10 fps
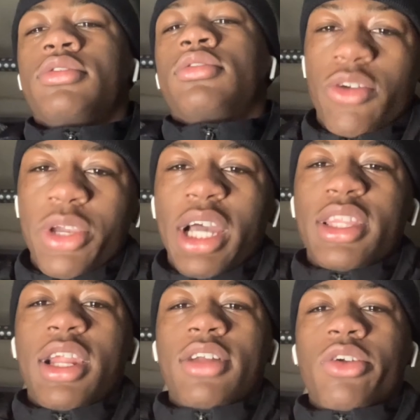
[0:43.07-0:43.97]
We got that
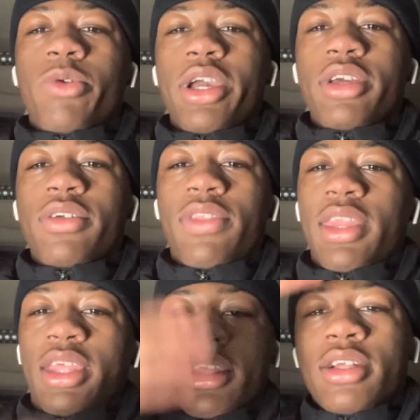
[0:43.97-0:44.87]
out the way.
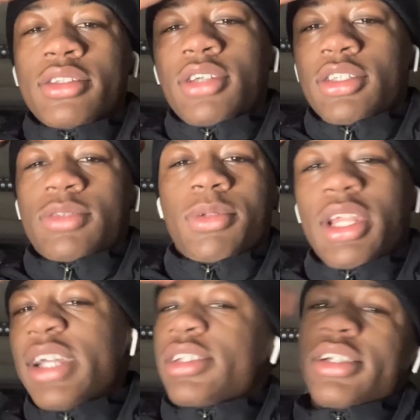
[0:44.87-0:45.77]
Talk to me
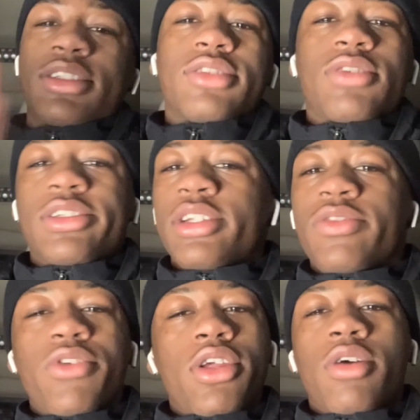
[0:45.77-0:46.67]
nice. Let's get straight to this
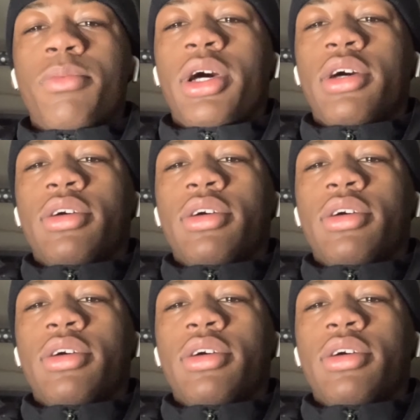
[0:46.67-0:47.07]
video, man.